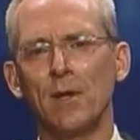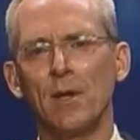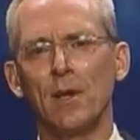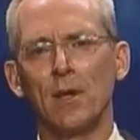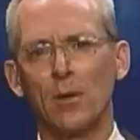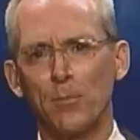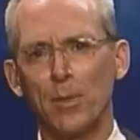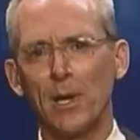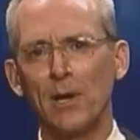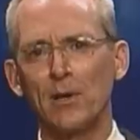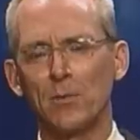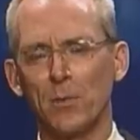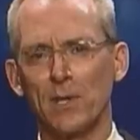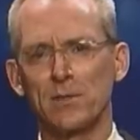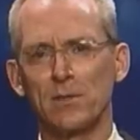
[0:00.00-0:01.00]
compared to
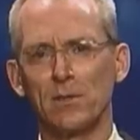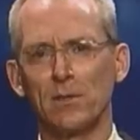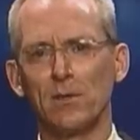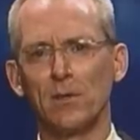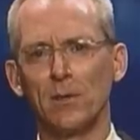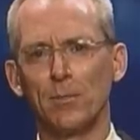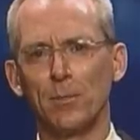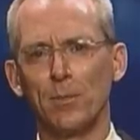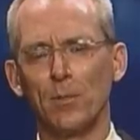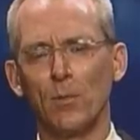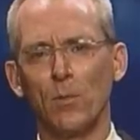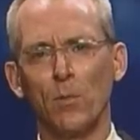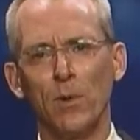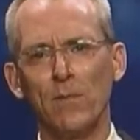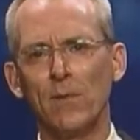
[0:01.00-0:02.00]
Western Europe,
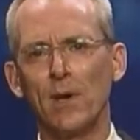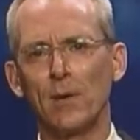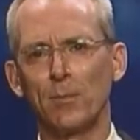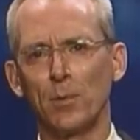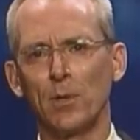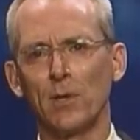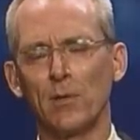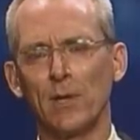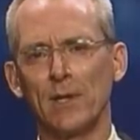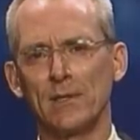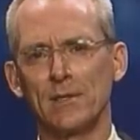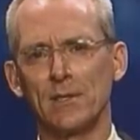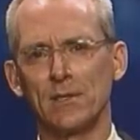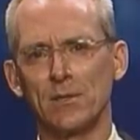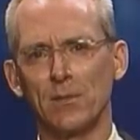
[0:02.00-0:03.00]
we've got a pretty great
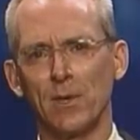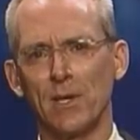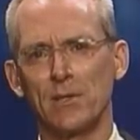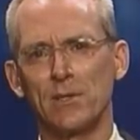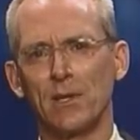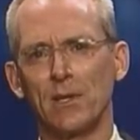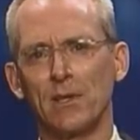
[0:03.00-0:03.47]
situation.